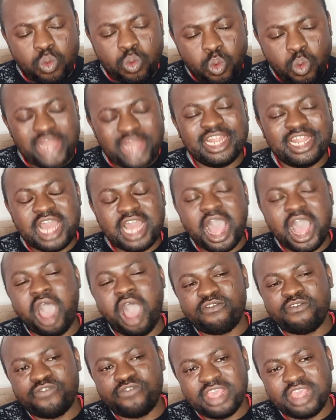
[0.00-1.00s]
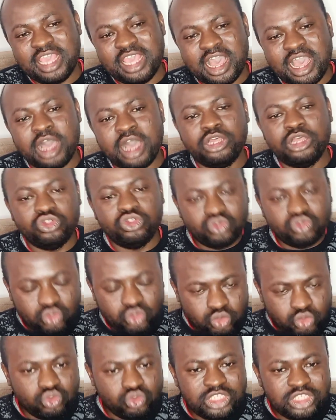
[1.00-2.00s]
1.5 years to
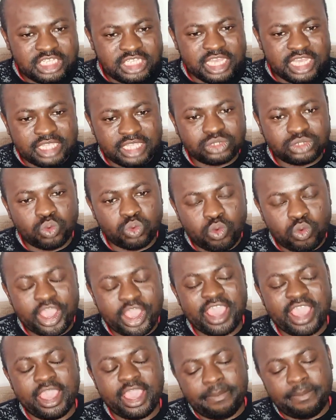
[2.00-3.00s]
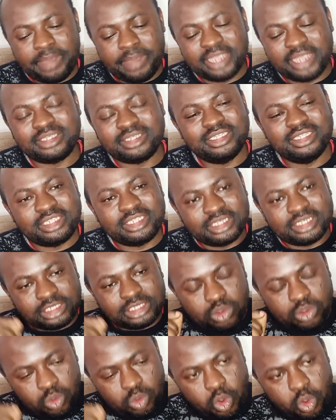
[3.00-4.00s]
2 years where a person
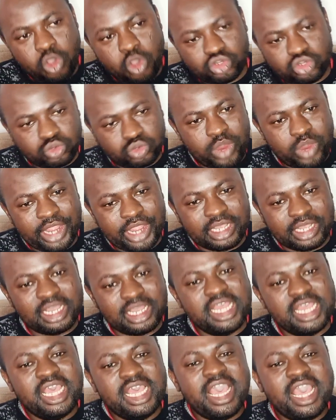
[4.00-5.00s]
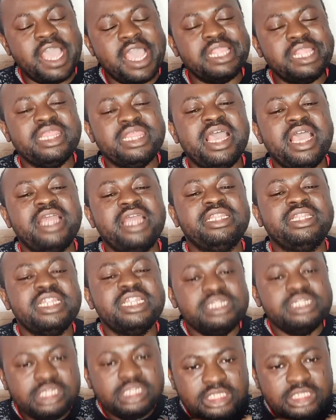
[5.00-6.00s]
takes the coursework and
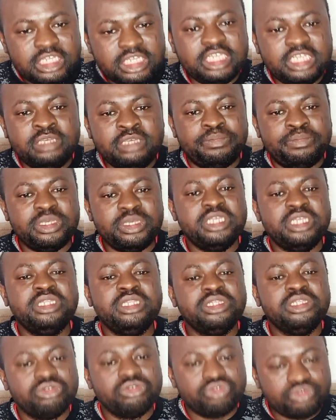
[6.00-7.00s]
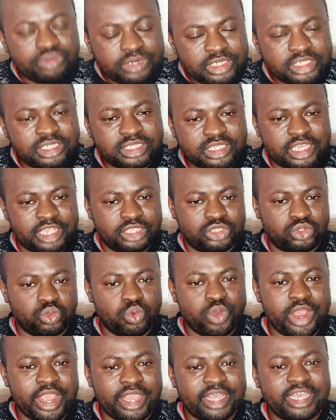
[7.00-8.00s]
then deep in research
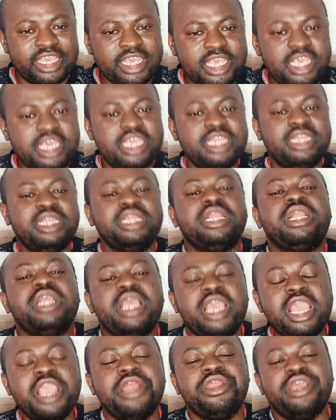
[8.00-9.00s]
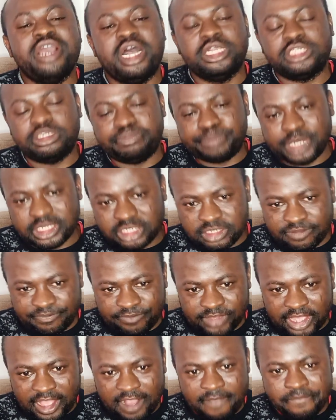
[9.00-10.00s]
work in area
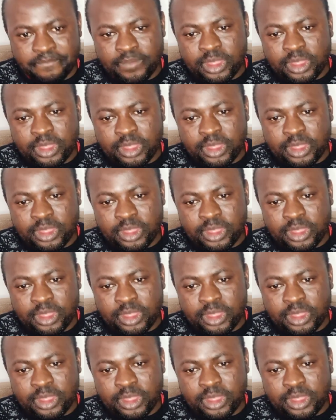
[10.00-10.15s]
specific.